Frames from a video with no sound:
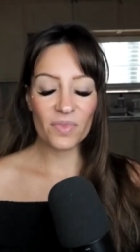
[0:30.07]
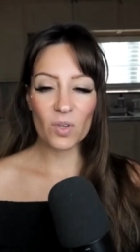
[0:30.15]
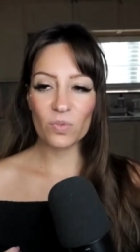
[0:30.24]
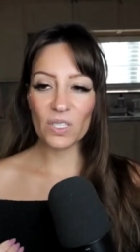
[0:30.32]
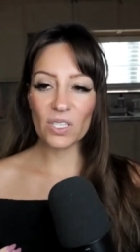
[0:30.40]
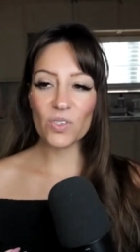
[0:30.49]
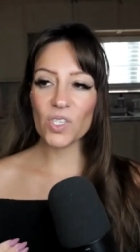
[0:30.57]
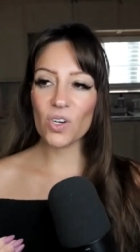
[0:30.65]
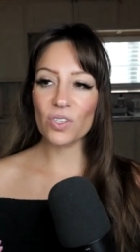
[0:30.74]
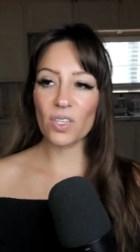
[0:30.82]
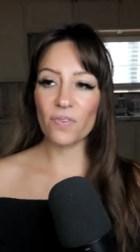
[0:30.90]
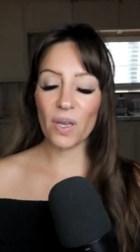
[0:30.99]
When you
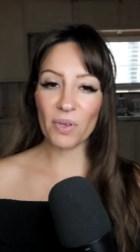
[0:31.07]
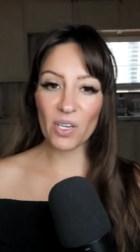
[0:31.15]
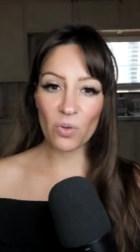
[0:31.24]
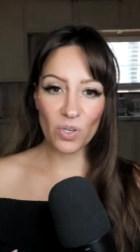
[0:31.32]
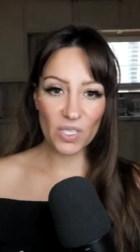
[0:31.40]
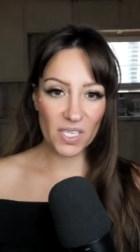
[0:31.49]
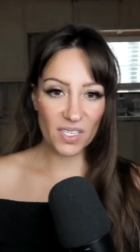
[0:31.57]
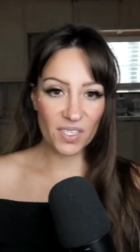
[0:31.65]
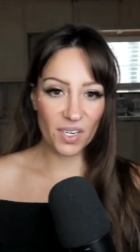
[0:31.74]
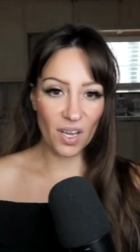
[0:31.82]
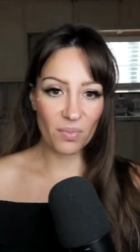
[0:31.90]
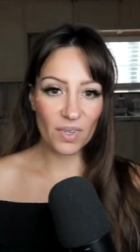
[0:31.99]
start the family court
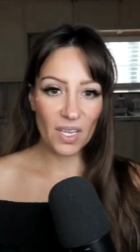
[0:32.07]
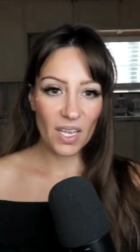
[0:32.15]
system,